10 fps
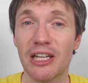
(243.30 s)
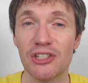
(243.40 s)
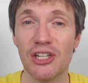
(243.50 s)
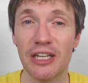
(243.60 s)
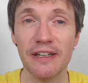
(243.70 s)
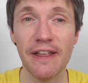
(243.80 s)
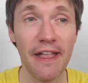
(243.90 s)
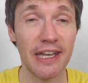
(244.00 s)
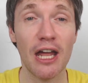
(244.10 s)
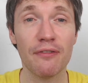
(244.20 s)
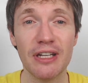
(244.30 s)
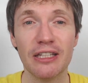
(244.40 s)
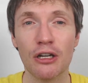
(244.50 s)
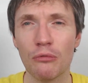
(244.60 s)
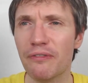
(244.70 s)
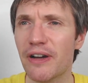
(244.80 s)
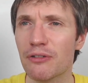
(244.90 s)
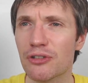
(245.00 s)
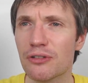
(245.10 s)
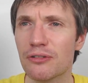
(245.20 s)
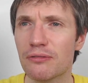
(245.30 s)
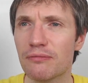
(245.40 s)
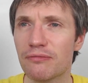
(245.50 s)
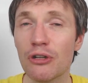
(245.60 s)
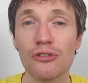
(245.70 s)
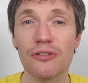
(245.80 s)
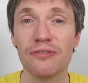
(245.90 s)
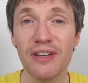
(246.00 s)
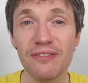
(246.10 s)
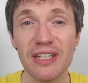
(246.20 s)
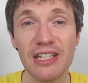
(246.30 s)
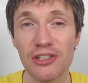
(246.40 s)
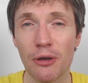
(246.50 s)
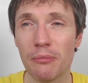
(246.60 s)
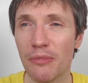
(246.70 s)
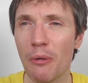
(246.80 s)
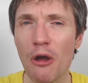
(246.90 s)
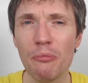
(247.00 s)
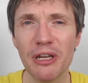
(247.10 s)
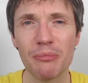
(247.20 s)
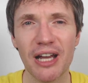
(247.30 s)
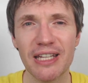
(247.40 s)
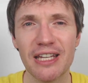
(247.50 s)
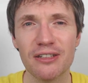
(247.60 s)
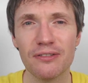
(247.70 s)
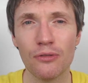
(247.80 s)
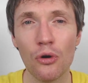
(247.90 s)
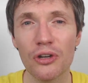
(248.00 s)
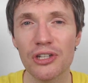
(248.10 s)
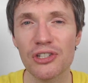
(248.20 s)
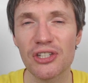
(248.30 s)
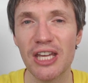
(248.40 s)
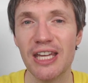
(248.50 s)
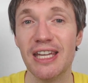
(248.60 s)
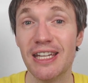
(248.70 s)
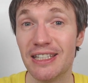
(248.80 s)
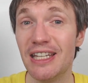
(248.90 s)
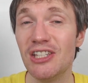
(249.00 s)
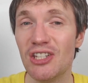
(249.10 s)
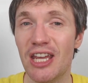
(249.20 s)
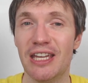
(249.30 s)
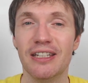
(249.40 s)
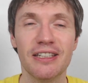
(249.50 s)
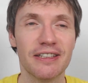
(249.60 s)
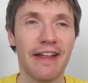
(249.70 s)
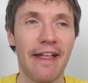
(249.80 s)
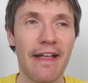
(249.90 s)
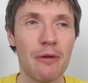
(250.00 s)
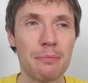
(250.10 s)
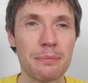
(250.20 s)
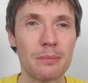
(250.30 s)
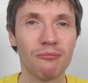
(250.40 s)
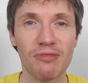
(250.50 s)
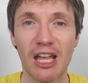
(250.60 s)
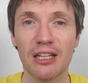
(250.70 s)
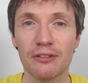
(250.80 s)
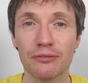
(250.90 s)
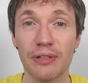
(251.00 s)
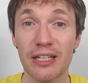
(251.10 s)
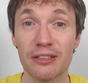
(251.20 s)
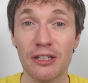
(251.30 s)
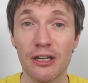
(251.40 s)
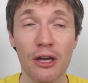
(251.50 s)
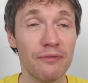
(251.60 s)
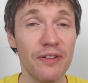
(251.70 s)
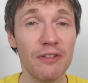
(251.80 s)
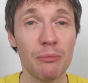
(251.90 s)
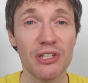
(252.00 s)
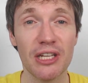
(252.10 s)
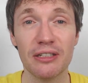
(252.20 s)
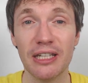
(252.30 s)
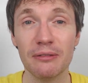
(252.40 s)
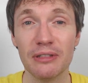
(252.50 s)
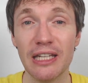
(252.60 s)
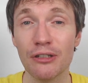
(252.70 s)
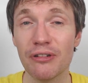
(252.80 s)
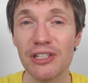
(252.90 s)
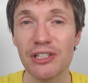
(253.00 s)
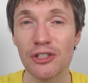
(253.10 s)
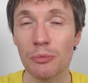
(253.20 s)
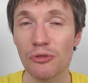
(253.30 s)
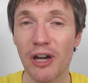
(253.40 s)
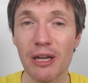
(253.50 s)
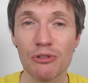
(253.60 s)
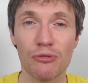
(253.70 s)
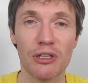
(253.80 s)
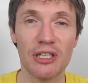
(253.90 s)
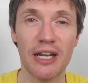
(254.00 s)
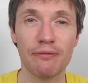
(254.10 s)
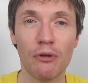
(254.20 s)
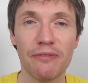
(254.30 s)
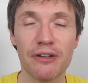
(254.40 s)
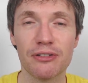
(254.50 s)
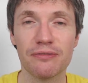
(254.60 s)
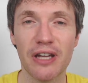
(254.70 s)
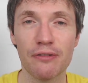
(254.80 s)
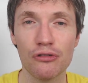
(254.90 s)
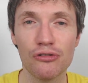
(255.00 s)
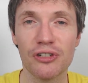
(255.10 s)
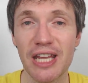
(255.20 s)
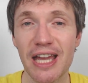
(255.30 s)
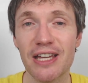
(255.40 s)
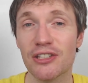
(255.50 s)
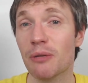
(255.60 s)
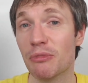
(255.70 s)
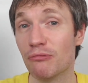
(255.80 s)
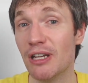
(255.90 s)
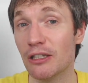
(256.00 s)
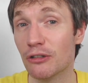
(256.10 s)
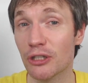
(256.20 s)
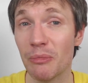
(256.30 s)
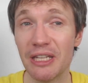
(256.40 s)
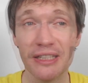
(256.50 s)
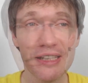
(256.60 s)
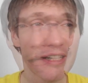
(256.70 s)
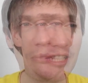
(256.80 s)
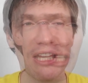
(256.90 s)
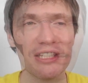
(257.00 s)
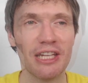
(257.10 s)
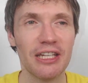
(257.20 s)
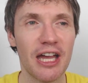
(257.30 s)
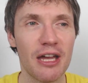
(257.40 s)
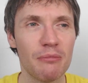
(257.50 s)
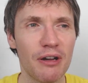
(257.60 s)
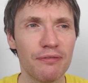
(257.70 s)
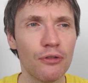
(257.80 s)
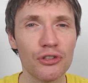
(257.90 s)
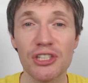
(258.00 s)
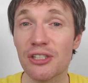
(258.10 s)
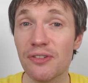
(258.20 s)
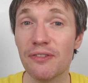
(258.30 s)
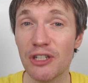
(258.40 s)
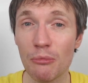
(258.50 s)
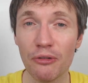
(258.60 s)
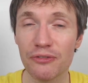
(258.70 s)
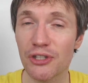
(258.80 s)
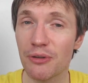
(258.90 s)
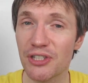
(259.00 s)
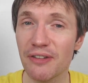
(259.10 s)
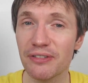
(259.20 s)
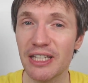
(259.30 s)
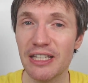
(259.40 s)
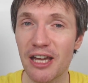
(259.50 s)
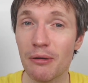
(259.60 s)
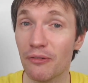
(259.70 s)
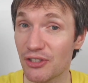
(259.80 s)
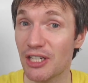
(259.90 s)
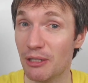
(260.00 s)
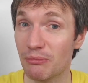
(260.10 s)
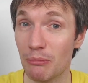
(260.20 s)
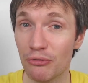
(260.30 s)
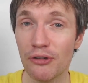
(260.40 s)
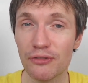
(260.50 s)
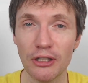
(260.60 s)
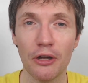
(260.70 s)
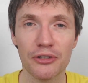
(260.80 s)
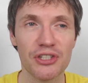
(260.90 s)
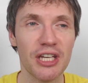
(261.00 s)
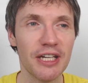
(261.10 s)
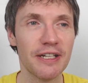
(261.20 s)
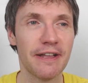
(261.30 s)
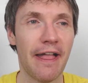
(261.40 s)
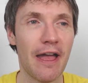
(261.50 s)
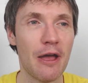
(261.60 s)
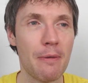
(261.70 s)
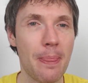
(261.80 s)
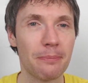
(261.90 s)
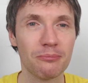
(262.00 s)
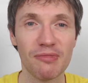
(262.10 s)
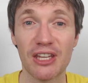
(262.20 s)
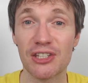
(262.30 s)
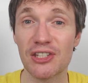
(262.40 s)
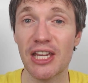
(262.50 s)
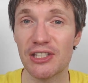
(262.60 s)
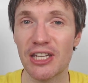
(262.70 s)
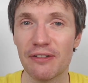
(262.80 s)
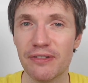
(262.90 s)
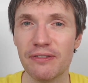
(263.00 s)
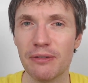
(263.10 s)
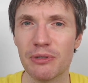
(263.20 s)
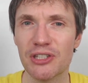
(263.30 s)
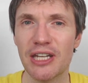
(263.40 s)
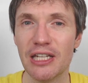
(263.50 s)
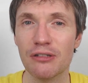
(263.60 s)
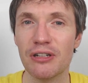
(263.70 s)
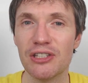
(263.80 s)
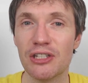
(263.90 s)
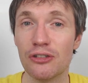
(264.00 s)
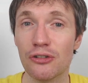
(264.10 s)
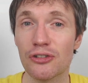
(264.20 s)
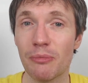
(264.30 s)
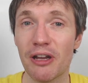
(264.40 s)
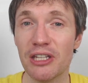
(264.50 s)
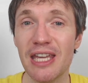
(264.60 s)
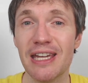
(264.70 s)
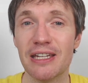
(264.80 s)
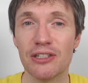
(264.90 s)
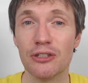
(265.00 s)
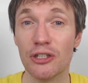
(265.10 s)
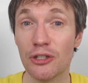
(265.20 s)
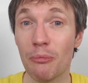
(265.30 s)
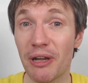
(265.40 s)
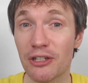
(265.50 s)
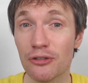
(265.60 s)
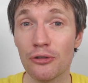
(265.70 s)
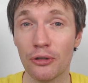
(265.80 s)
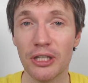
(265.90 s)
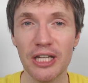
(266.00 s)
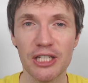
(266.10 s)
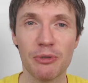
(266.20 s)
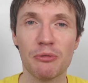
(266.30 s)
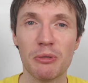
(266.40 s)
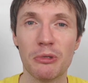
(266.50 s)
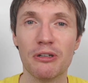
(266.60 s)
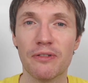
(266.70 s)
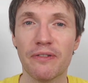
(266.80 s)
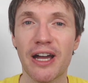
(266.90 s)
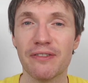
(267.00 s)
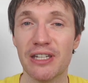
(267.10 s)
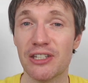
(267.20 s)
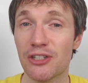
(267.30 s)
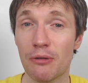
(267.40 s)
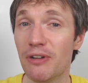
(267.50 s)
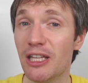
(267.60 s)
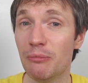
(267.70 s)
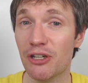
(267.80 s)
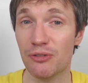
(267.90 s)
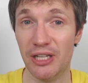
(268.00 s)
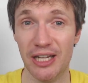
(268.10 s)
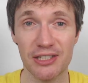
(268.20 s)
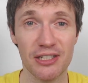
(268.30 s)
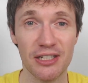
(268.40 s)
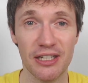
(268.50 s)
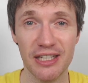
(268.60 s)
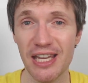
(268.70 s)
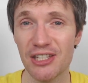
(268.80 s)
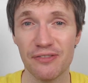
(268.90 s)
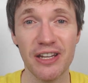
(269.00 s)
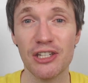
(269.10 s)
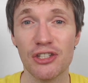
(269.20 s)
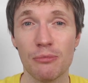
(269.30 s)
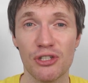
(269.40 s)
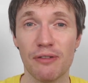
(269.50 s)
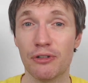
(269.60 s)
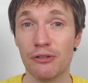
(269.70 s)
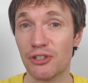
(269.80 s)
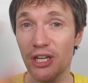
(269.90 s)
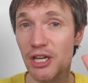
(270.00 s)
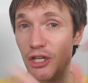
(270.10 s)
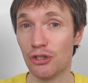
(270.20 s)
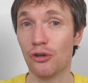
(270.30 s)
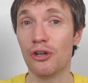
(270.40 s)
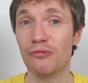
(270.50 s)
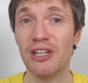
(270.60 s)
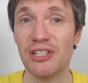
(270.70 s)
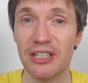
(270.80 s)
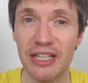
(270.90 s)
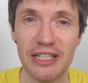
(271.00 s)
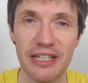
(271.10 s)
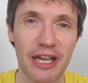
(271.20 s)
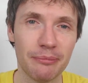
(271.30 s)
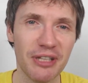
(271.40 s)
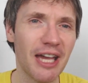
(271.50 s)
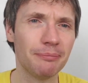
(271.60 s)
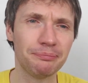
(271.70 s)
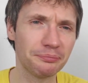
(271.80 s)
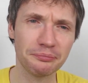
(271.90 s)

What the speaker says: last year, and now I've nearly got 1,350, so I'm hoping by the end of August this year I'll have had a 50% increase in subscribers, really, and I have 1,500. Yeah, so that'd be really good. I mean, I'm getting about 40 to 50 a month, so it's definitely obviously improved a lot. As I say, to get 50% increase in just about a year is not bad at all, especially when you've been doing it for 5 years. So really impressed with that. And yeah, so thank you so much to everyone who's joined recently, and yeah,